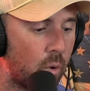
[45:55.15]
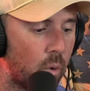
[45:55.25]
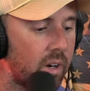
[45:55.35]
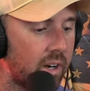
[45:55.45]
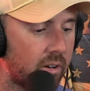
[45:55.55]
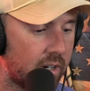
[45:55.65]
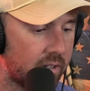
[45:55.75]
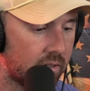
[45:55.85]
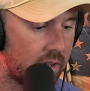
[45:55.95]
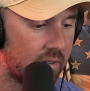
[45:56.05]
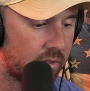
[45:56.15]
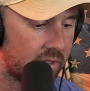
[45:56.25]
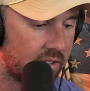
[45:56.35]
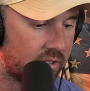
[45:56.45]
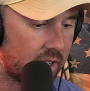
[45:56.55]
ordinary hunting rifles
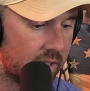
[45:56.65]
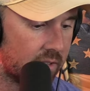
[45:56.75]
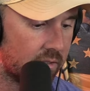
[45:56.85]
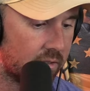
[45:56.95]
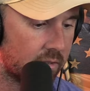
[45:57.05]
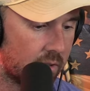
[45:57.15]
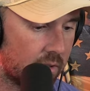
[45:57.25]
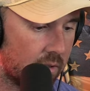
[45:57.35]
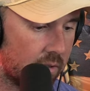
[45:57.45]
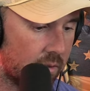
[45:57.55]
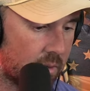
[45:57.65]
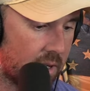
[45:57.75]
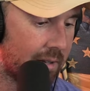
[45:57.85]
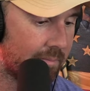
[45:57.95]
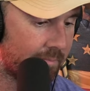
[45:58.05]
and shotguns, are okay.